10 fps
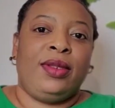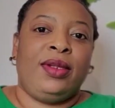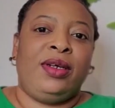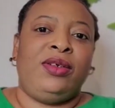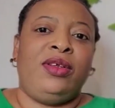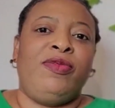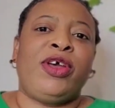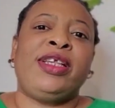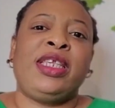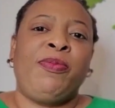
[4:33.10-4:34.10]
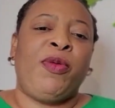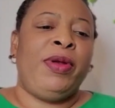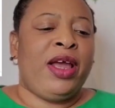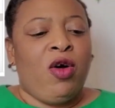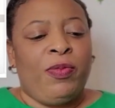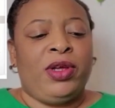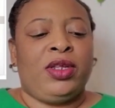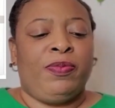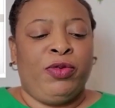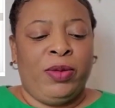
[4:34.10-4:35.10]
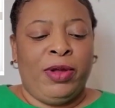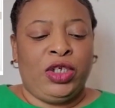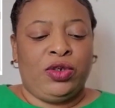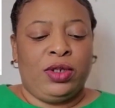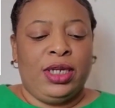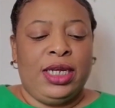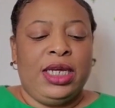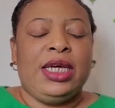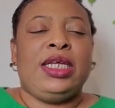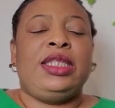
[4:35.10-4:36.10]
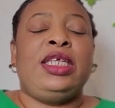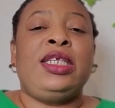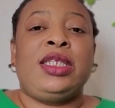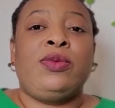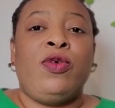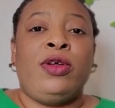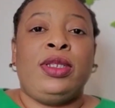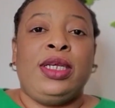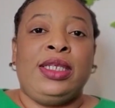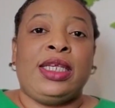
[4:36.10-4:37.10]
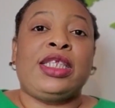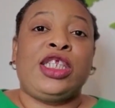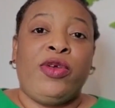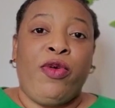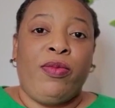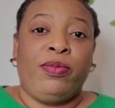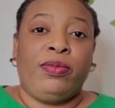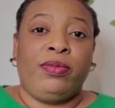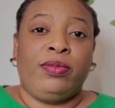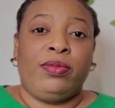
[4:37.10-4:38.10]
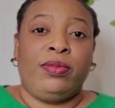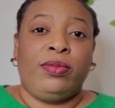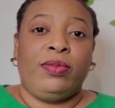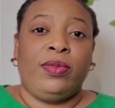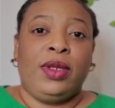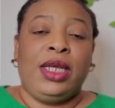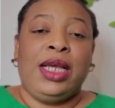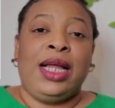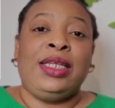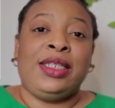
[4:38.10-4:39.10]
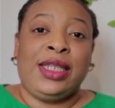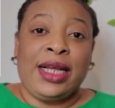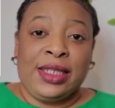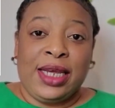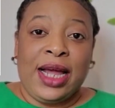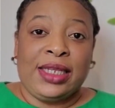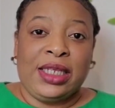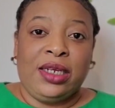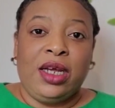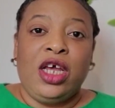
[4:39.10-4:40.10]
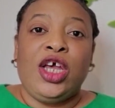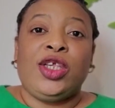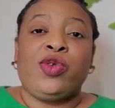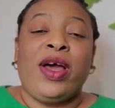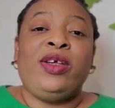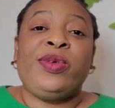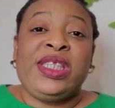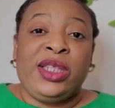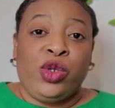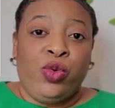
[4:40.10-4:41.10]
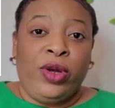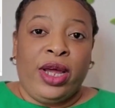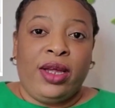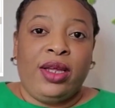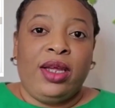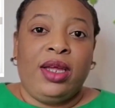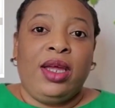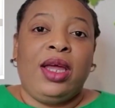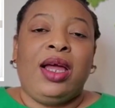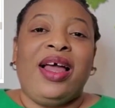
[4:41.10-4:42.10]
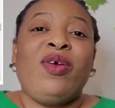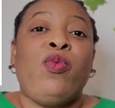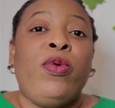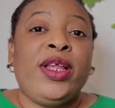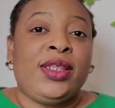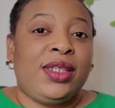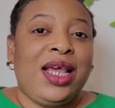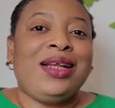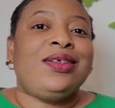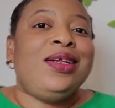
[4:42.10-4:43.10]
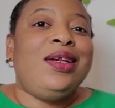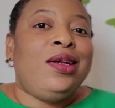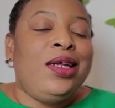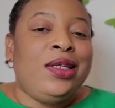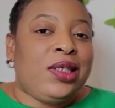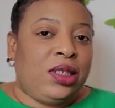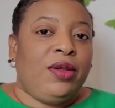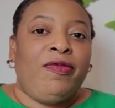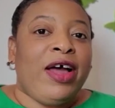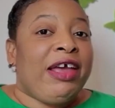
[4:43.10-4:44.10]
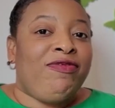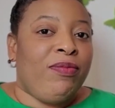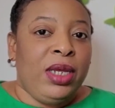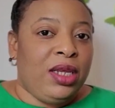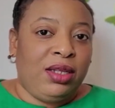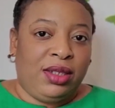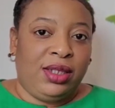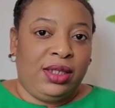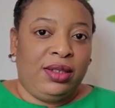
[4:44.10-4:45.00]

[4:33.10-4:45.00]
I don't know if you can't see it properly, I'll put the picture. This one is a serum and lactic acid. So I use the toner. I wait at least 5 minutes.